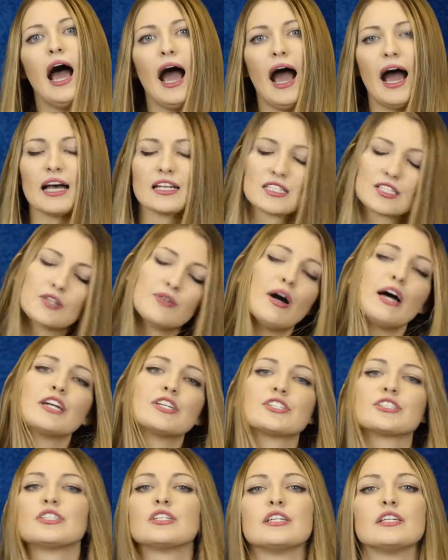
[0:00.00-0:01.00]
ask
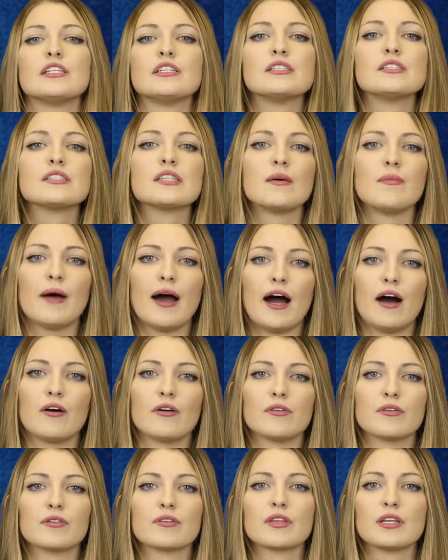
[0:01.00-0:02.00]
questions
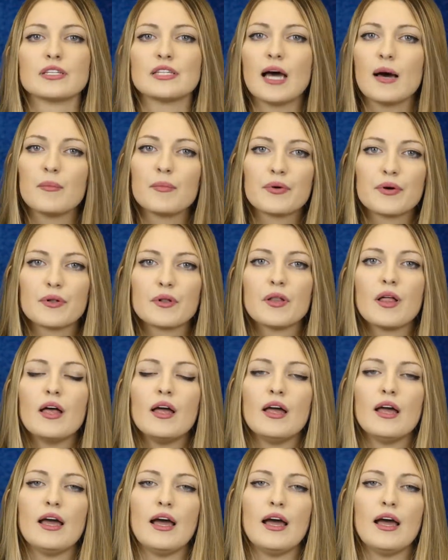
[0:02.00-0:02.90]
about the temple,